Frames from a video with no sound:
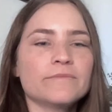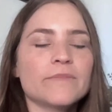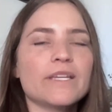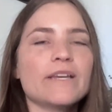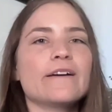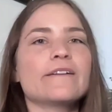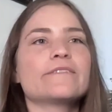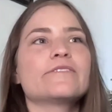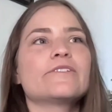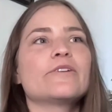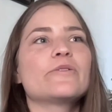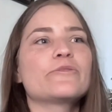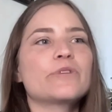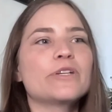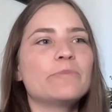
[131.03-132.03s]
Yeah,
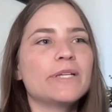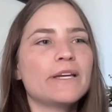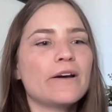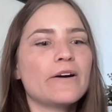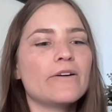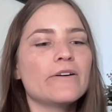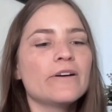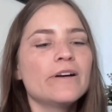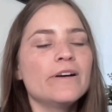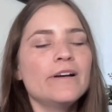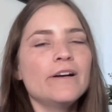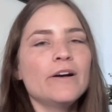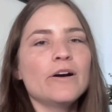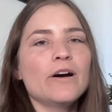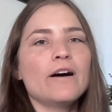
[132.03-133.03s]
so 3PL,
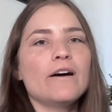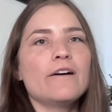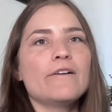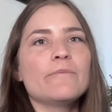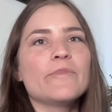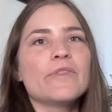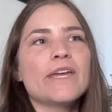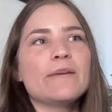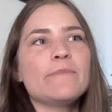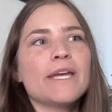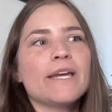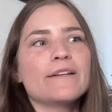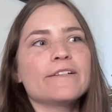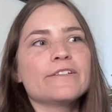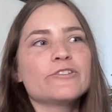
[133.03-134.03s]

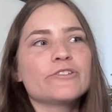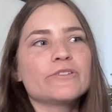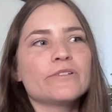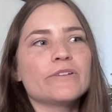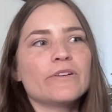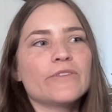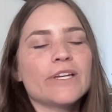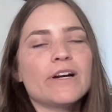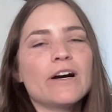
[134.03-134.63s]
they